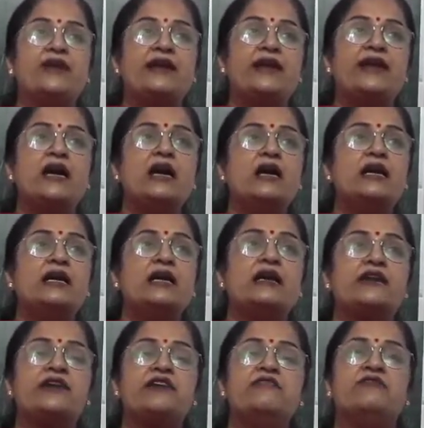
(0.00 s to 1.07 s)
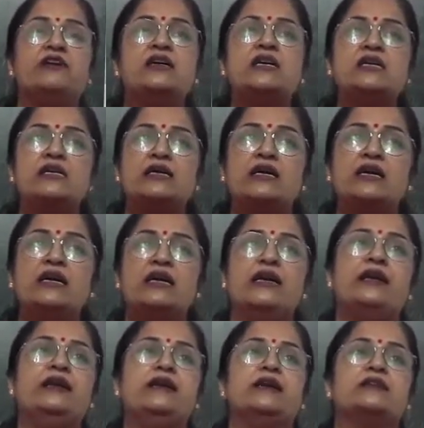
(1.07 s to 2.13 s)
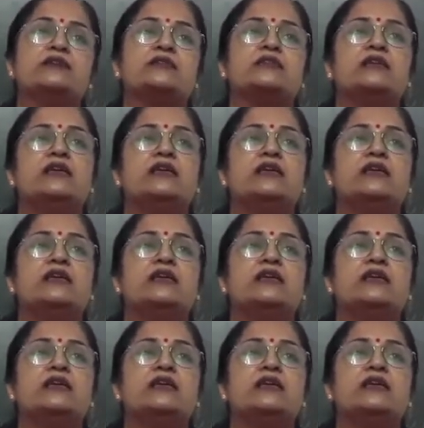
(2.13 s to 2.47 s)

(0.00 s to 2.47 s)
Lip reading: India? River Indus,